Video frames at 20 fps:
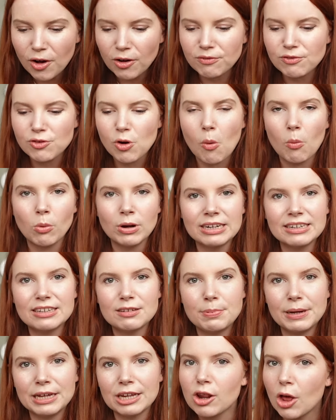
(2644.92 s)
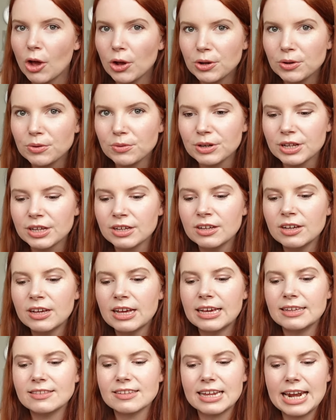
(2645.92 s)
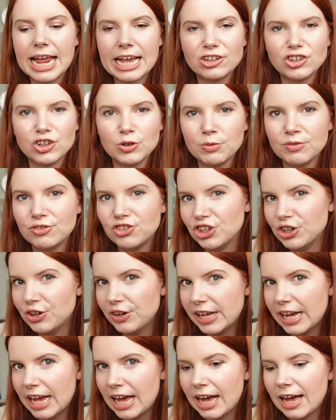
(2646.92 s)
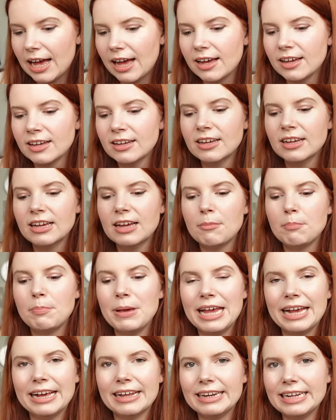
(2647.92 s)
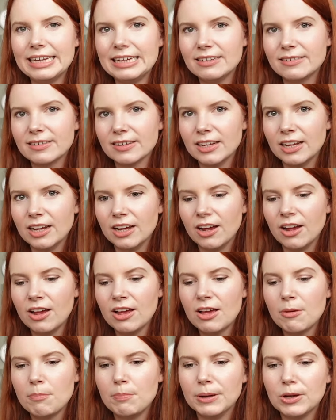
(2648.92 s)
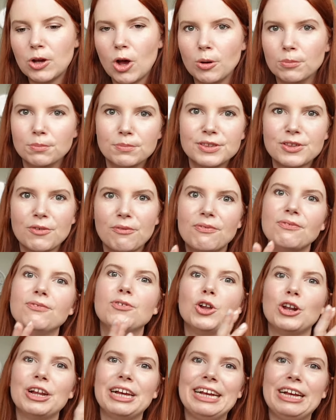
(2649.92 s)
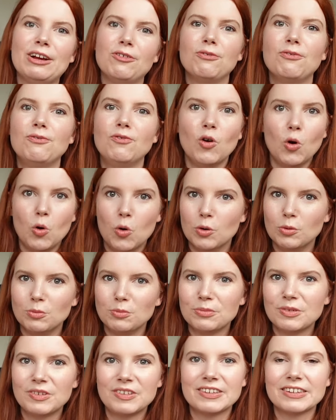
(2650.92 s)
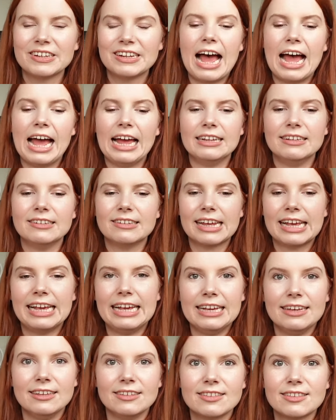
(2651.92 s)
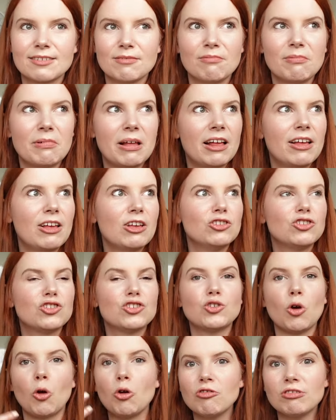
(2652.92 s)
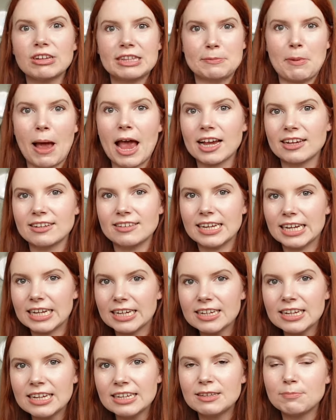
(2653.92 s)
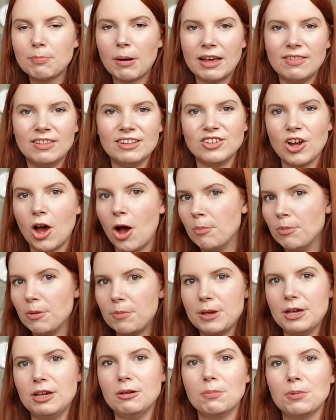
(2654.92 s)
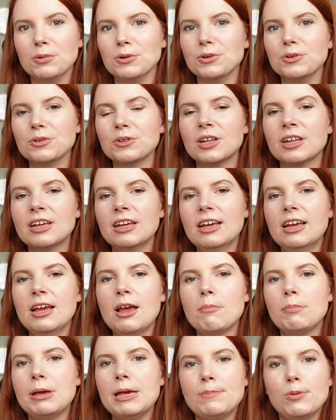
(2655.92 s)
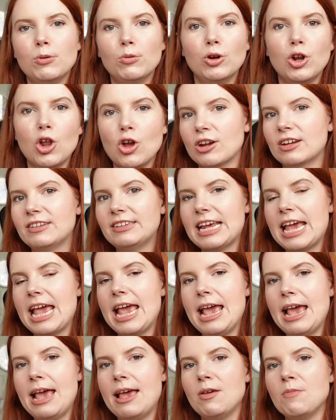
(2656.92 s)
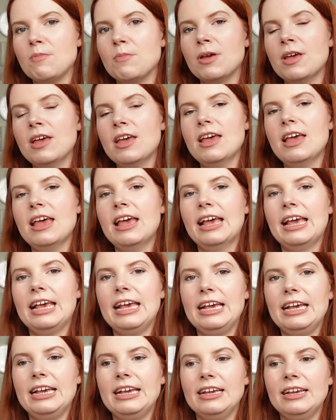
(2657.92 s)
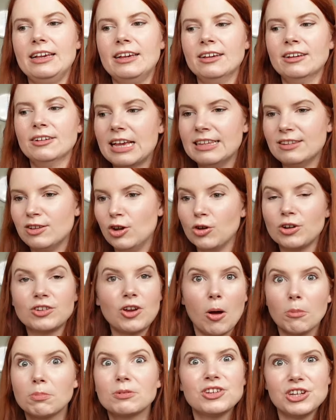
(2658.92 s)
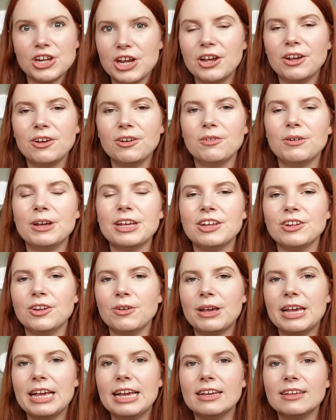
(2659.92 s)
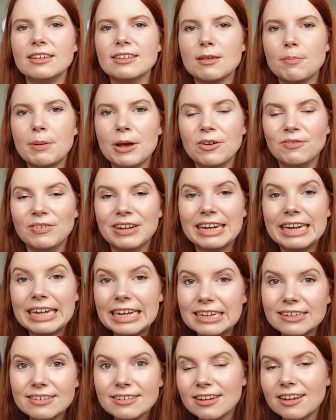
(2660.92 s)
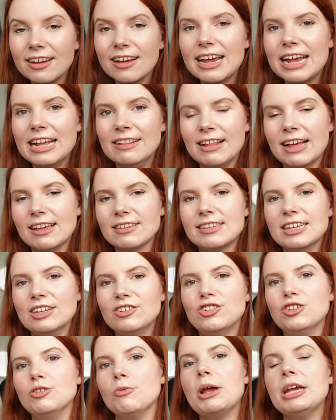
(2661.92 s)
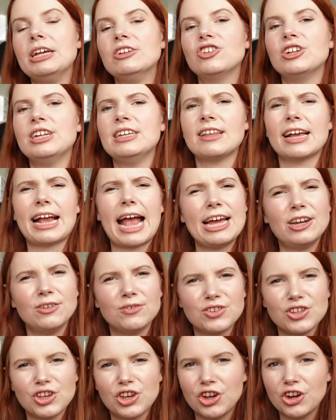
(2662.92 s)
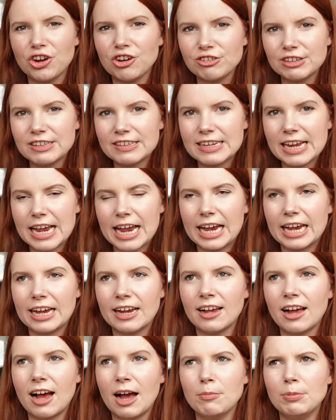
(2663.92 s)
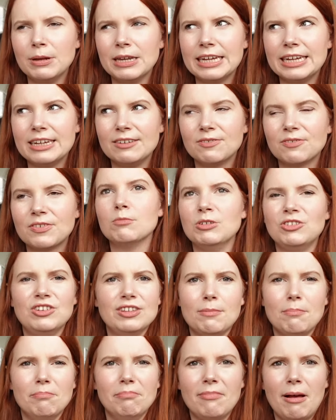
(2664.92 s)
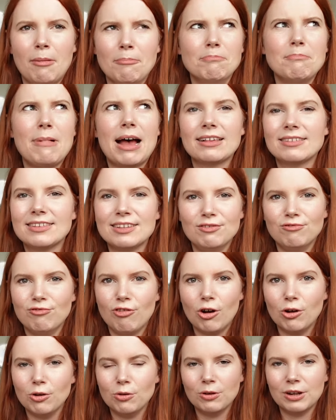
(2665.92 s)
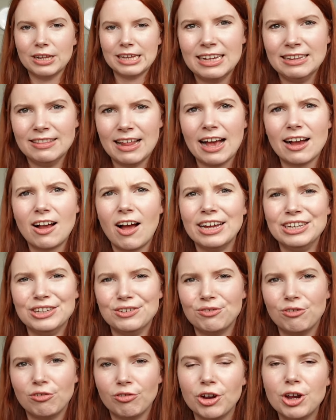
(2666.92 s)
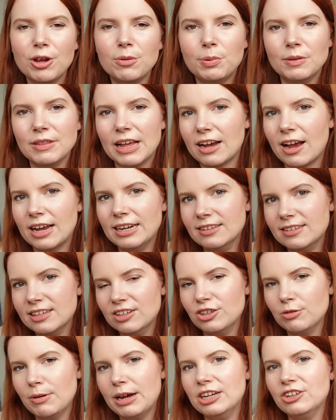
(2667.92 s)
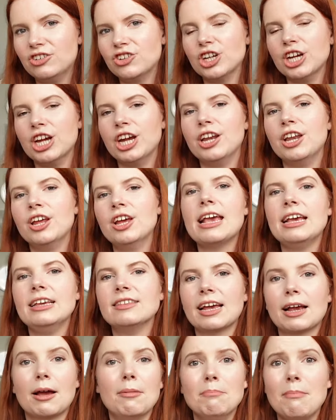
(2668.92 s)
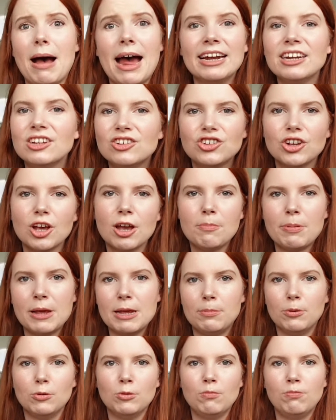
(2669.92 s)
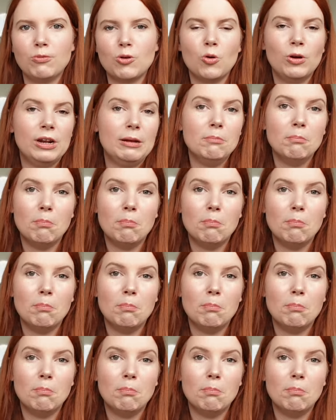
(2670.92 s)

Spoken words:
of not wanting to be alone, his connection with Juliet, being a leader, becomes fully formed, and he is so respected by the Dharma people. People look to him. He is looked up to. You know, he is a bit of a leader in that situation. He's like head of security, I believe, which is a massive role in that kind of group, in that kind of situation. He's like a manager. People call him